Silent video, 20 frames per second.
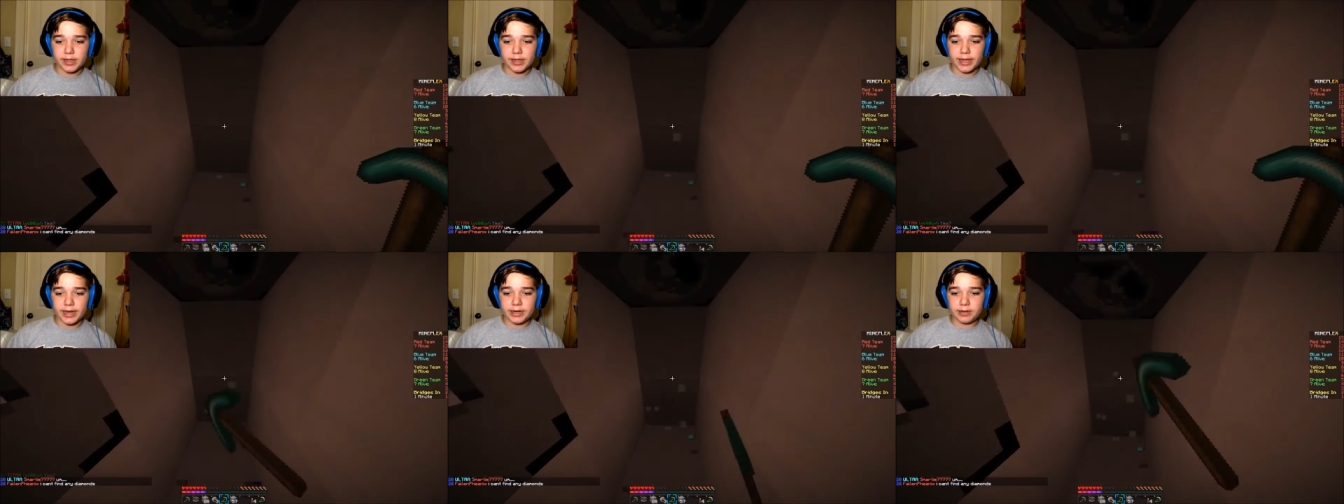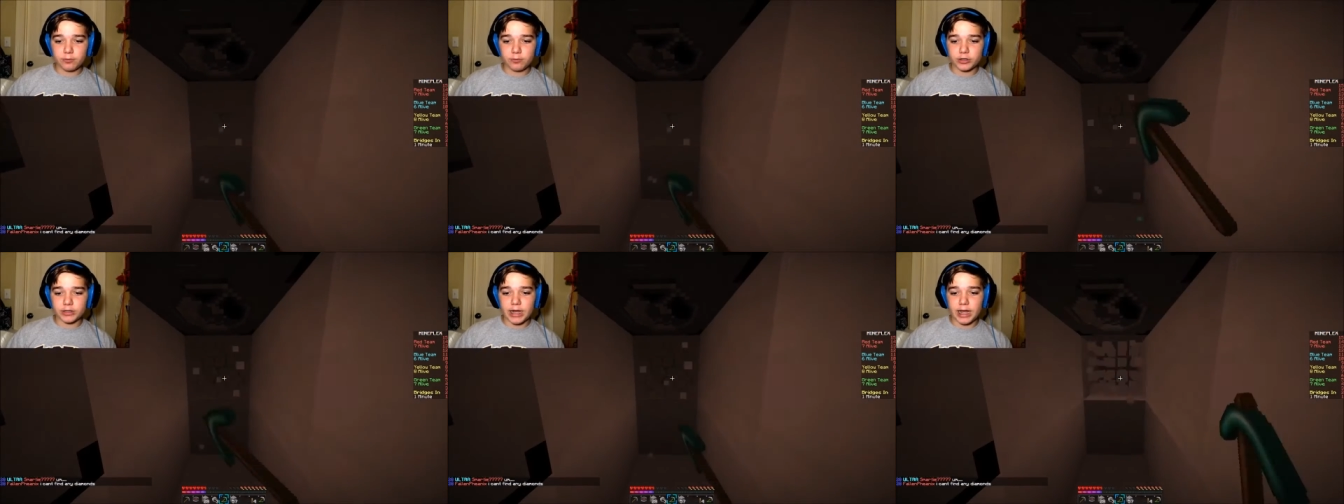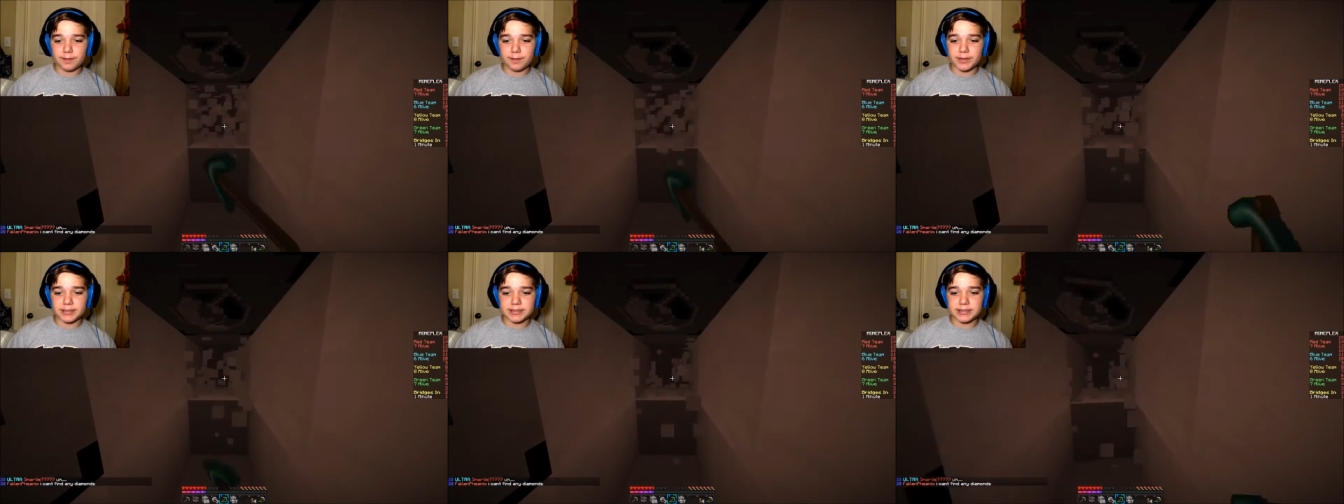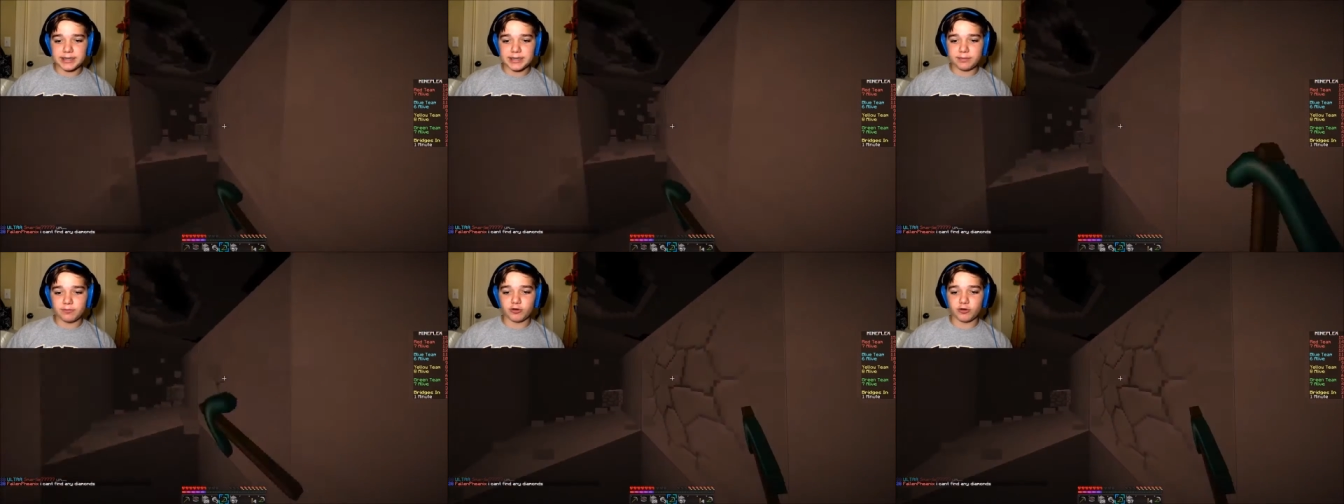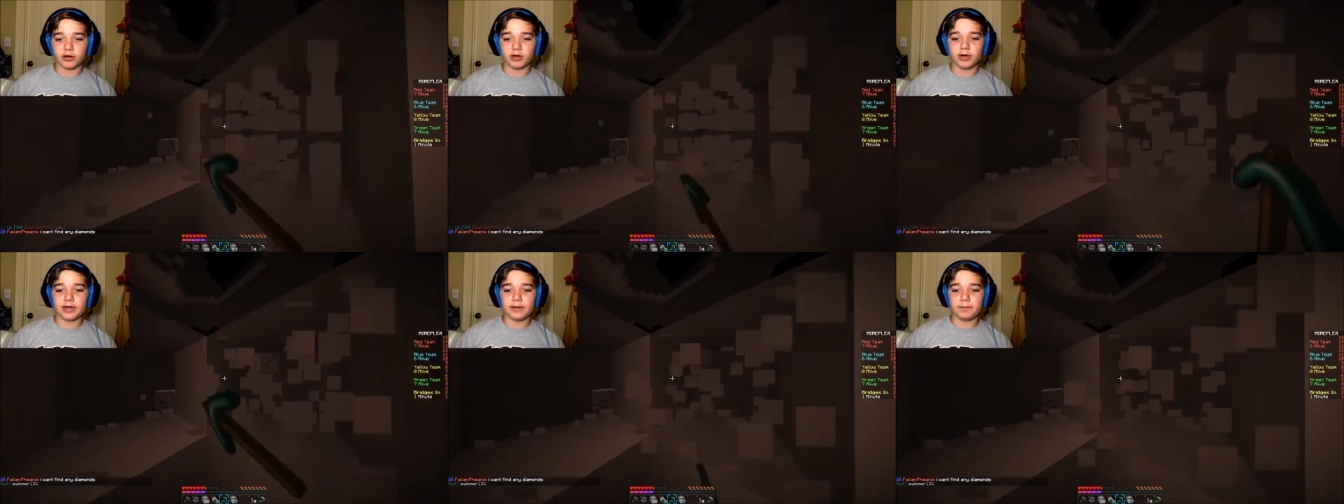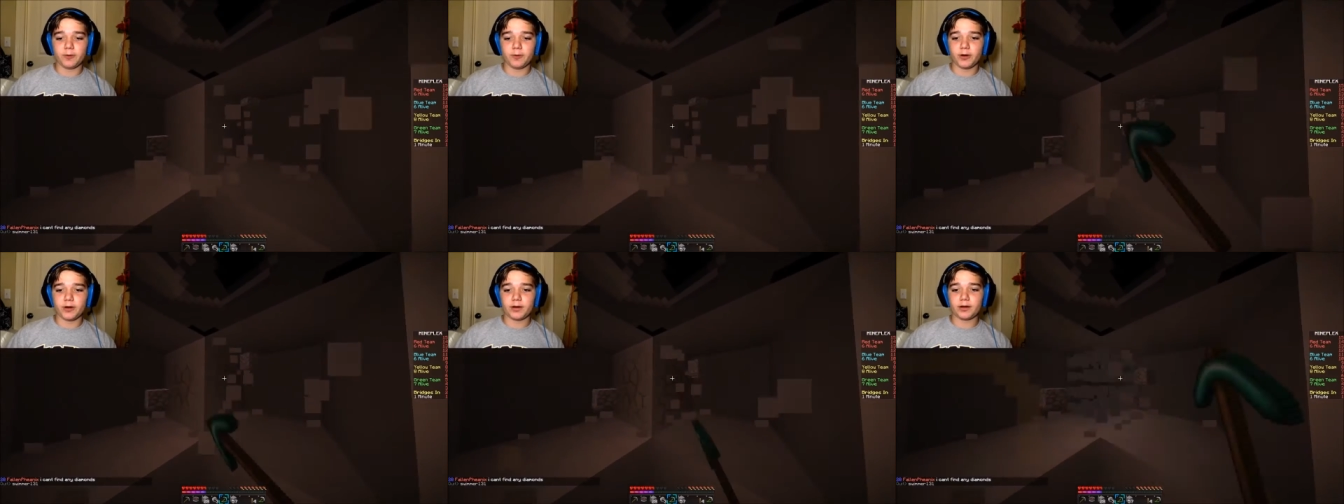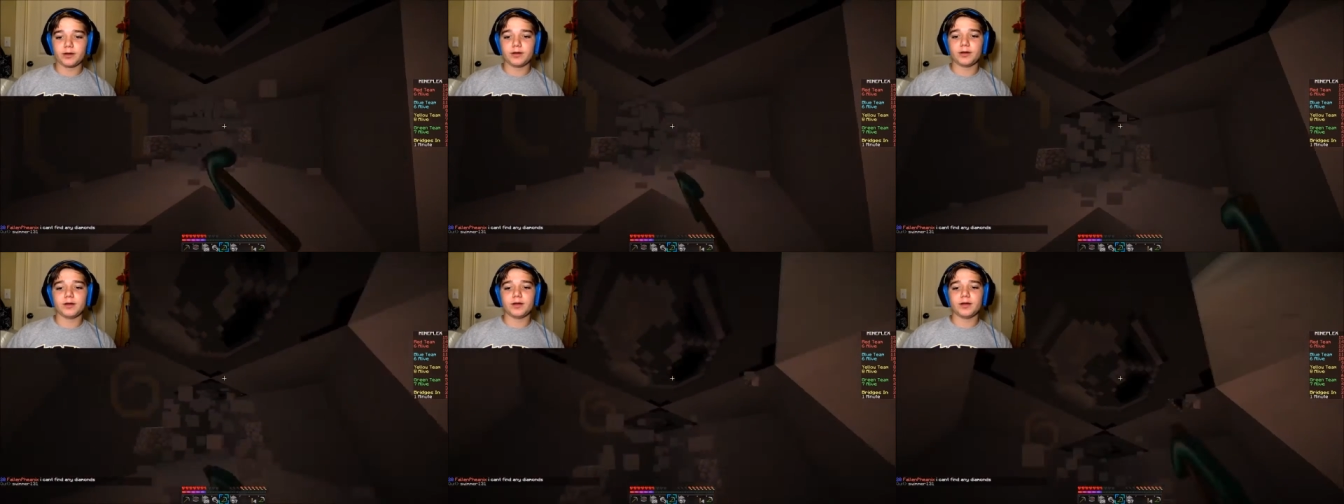Any more diamonds? Any more? Any more?
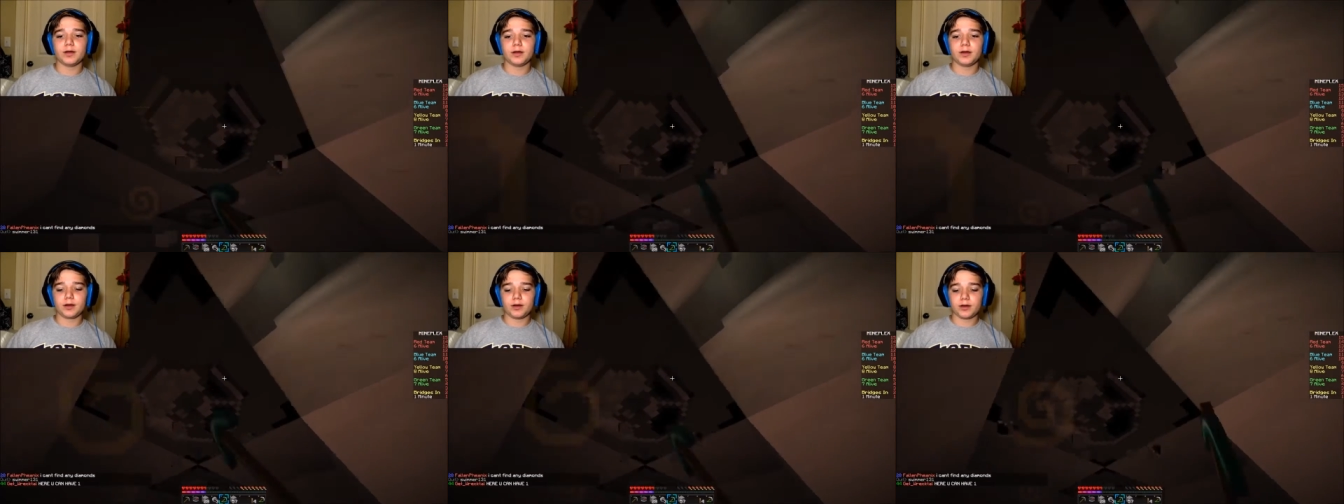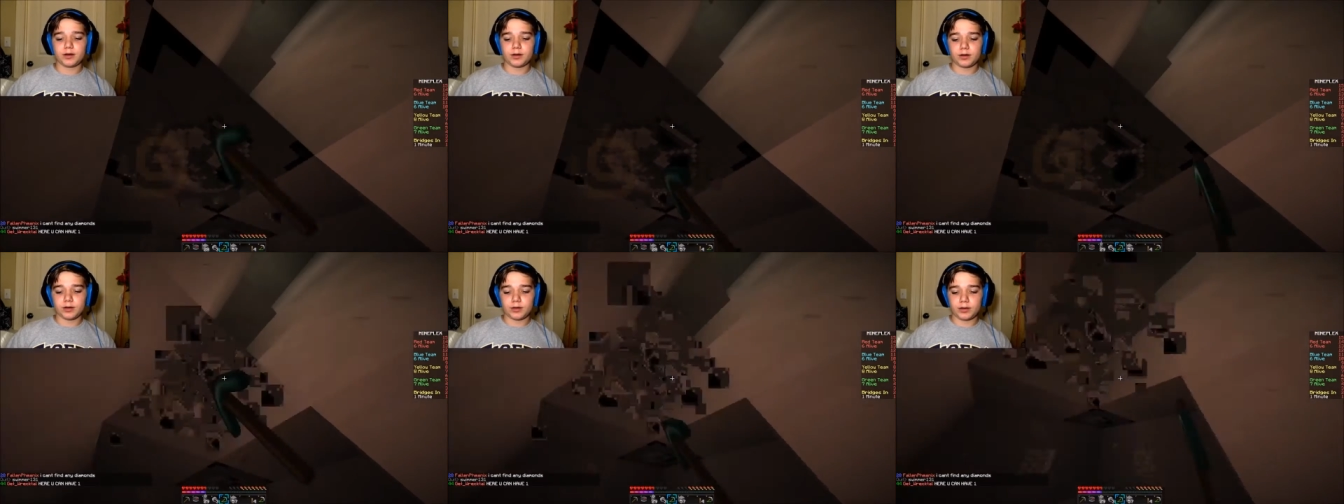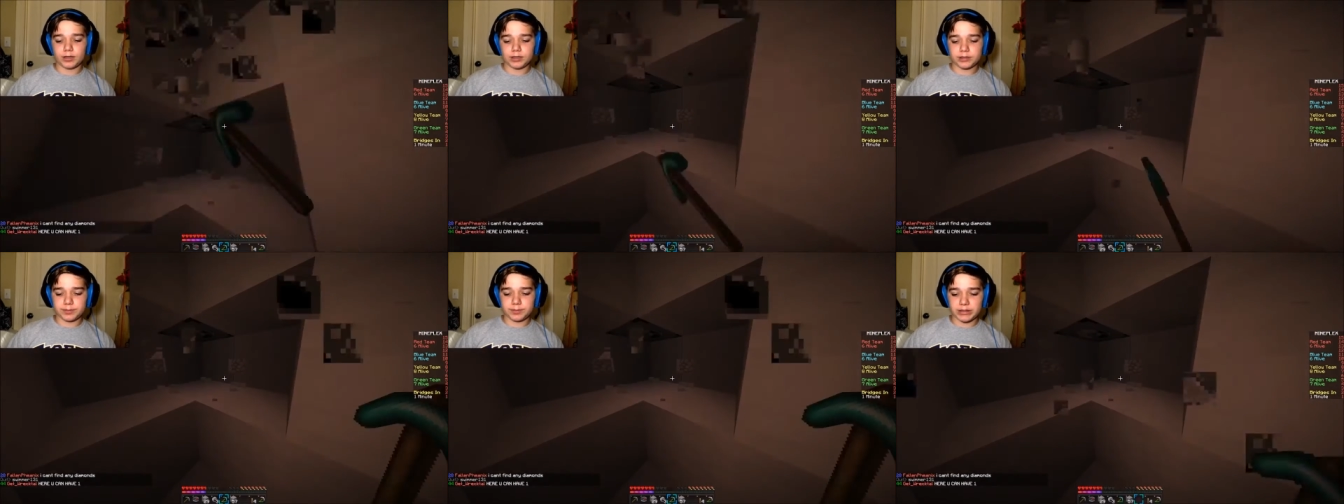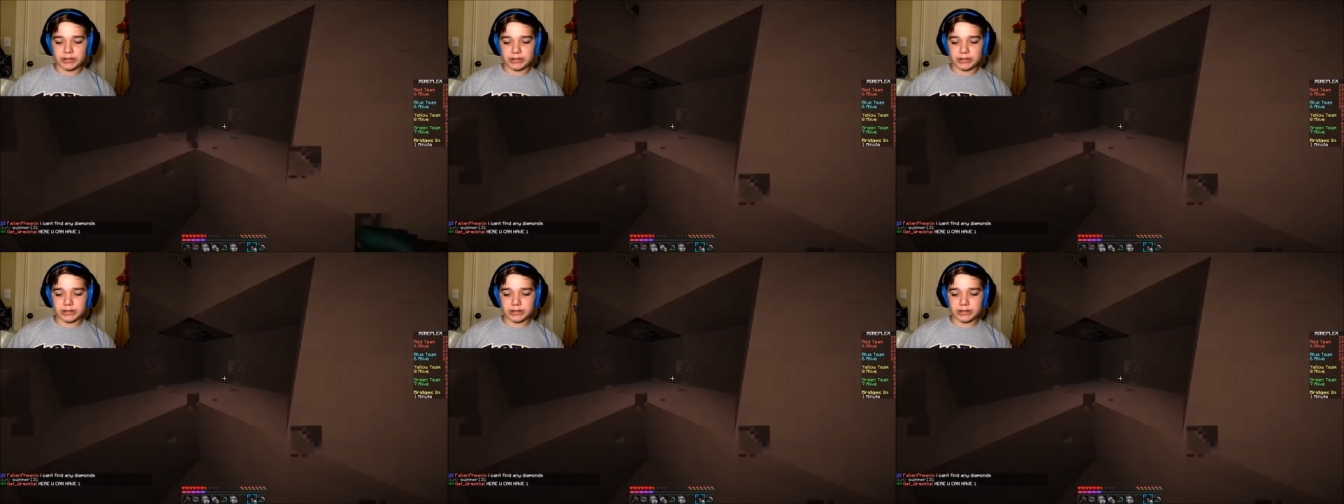Let's put the